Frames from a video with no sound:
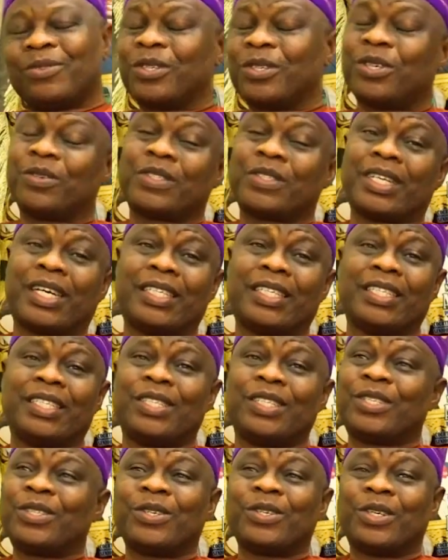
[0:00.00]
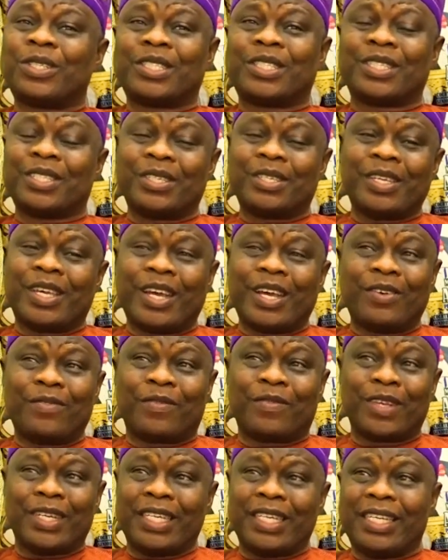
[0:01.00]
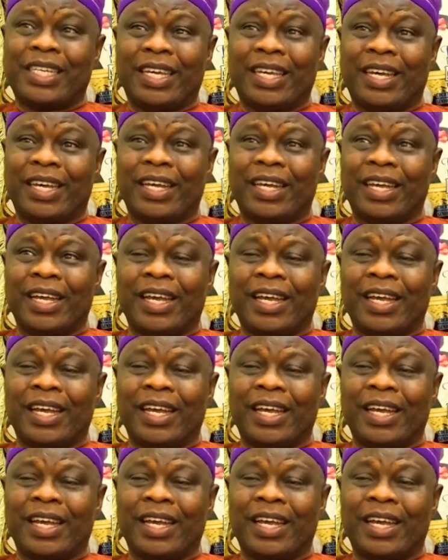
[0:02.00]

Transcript: one off charges. It's not every year.